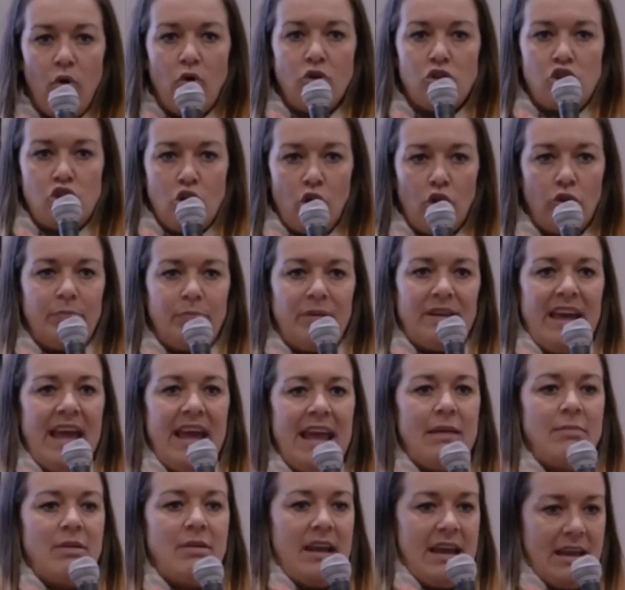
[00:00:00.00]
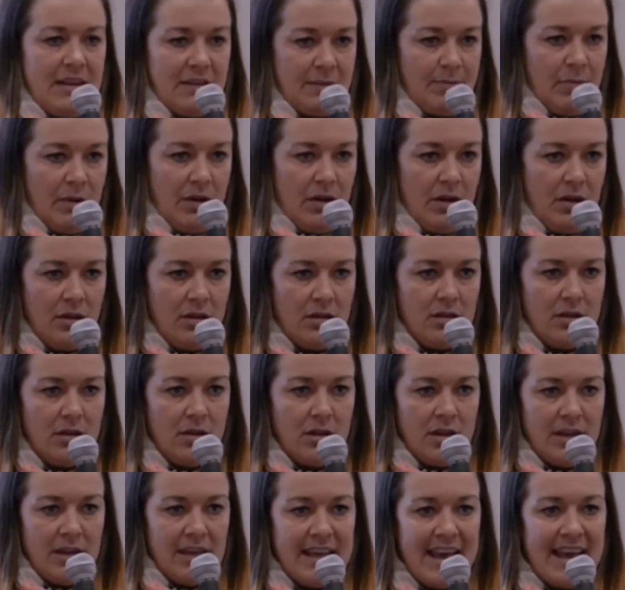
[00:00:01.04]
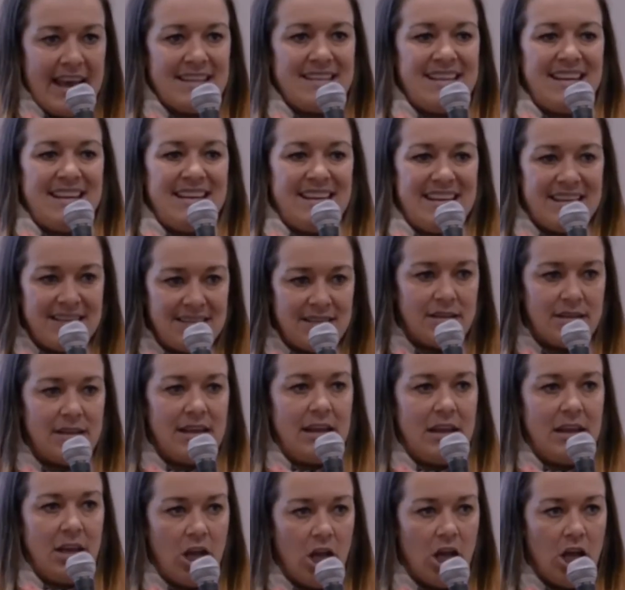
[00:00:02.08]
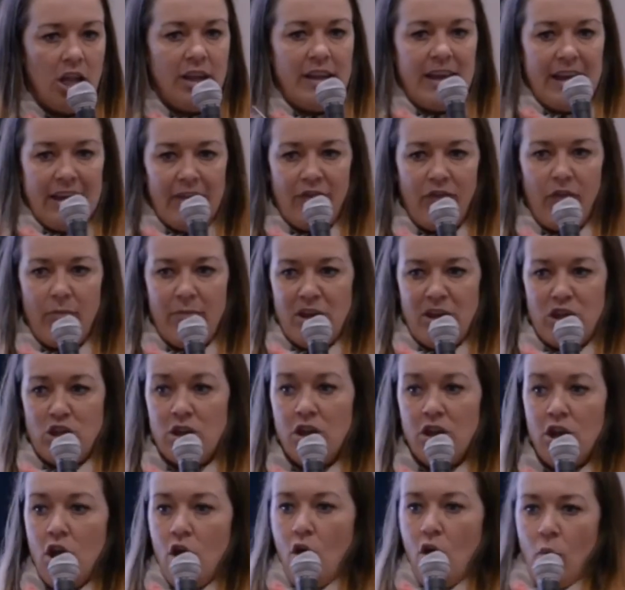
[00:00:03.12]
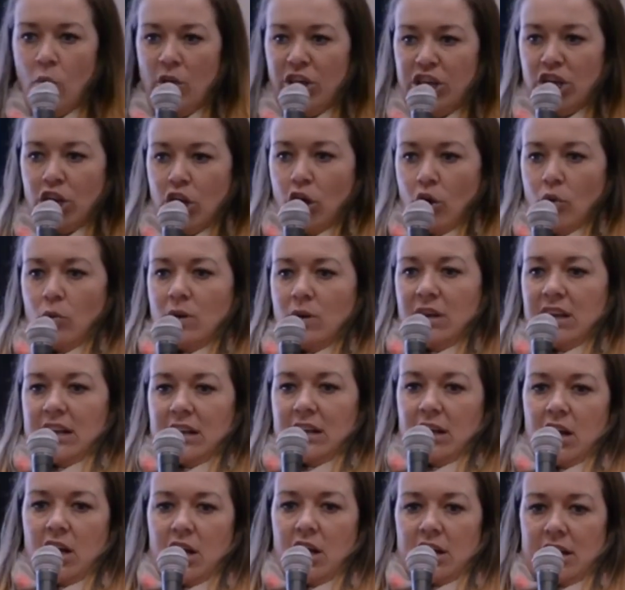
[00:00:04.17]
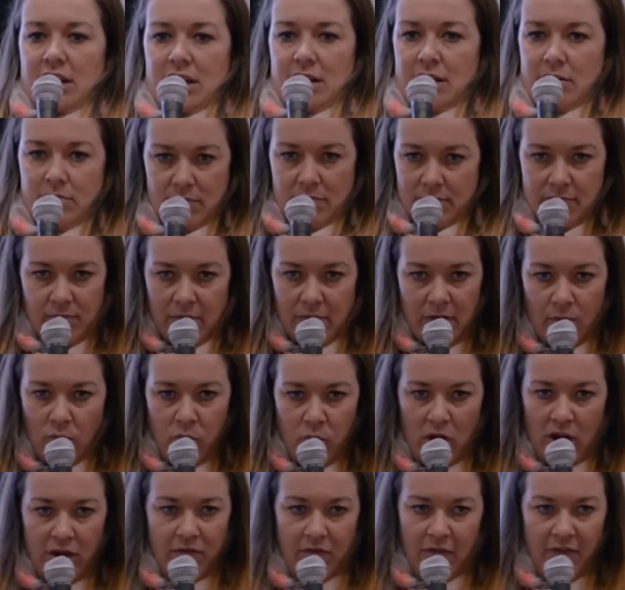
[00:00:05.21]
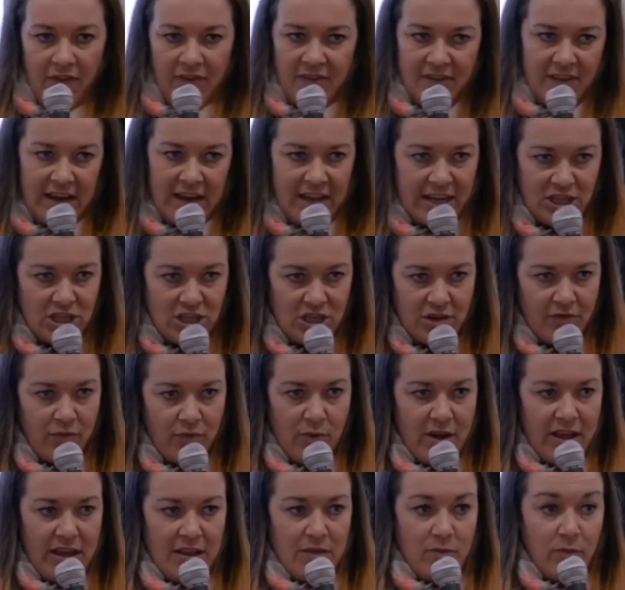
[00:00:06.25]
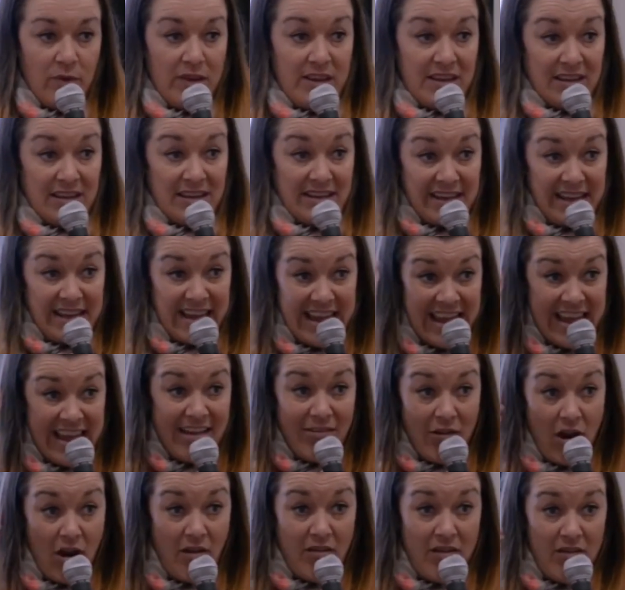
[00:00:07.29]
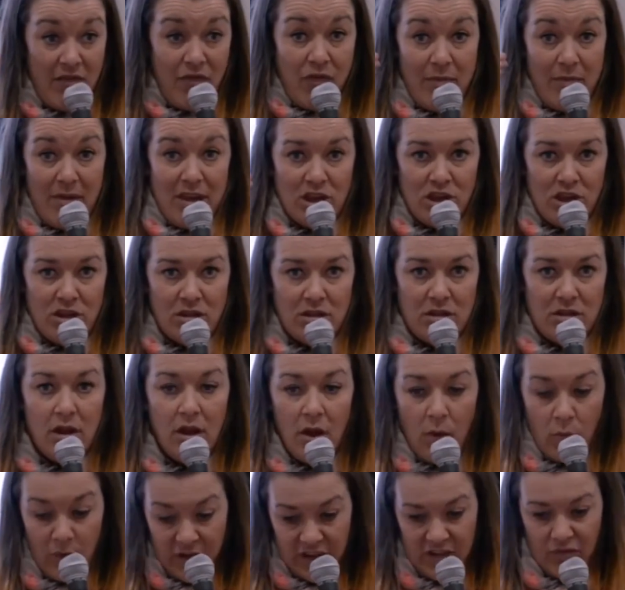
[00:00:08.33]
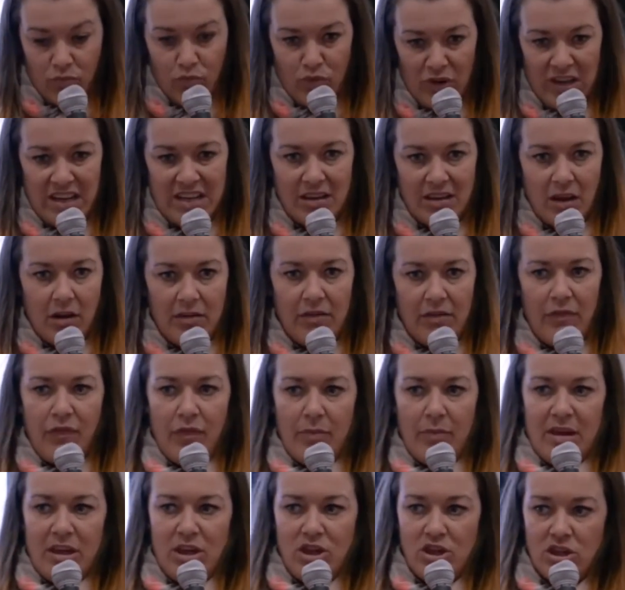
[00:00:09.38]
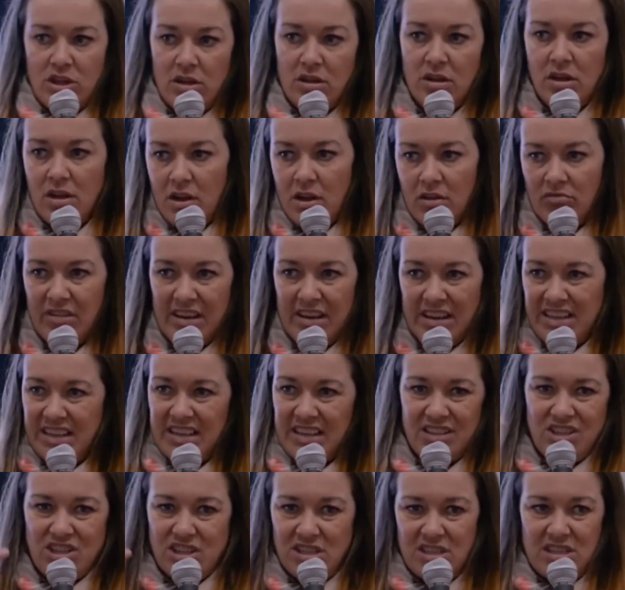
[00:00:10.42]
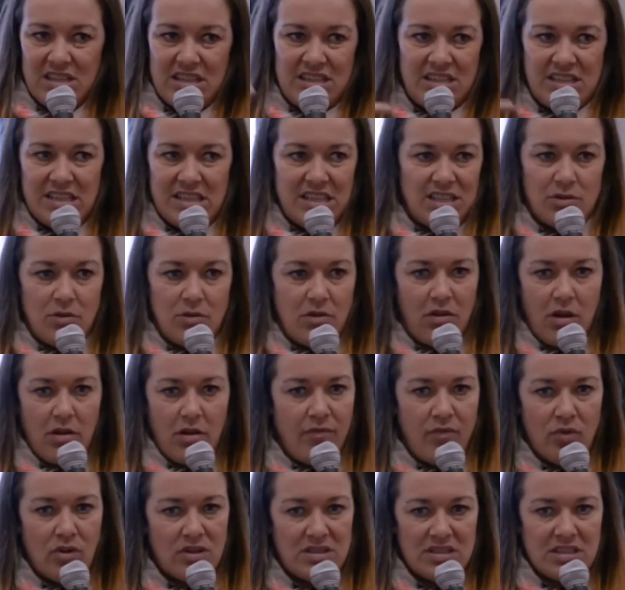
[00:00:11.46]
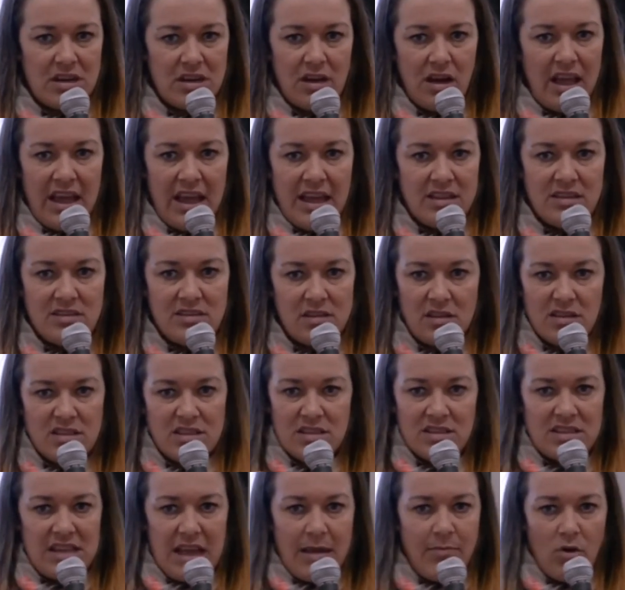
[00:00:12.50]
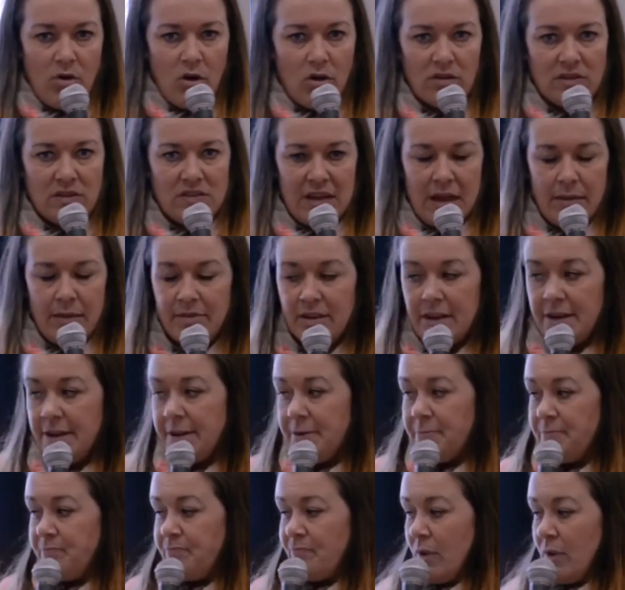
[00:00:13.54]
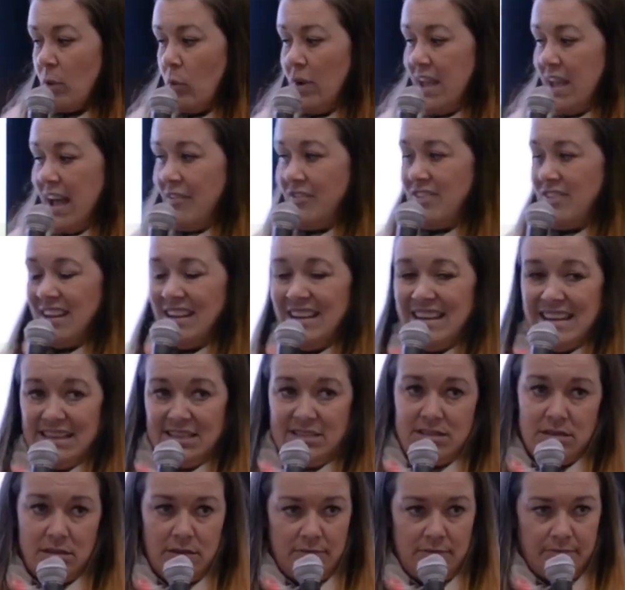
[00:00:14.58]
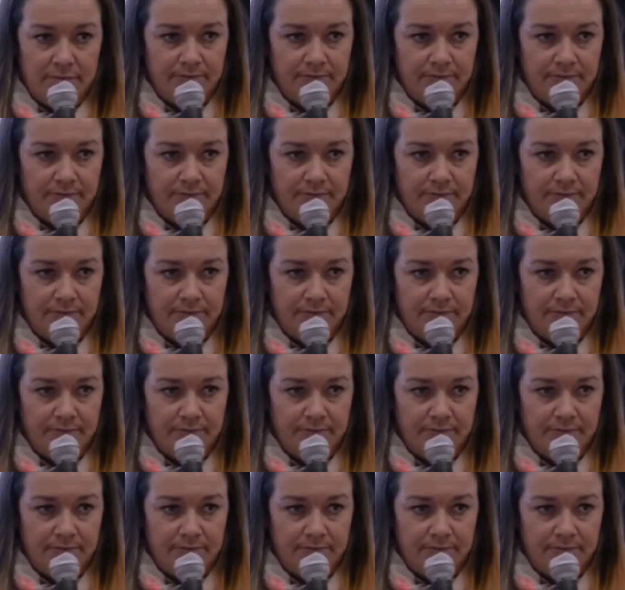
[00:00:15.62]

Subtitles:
John became an expert, he had to listen and learn that information. We can only learn in one of a selection of ways. We can hear our information, we can read our information. Reading is just listening to our own voice in our heads, so it's the same concept. We have to listen.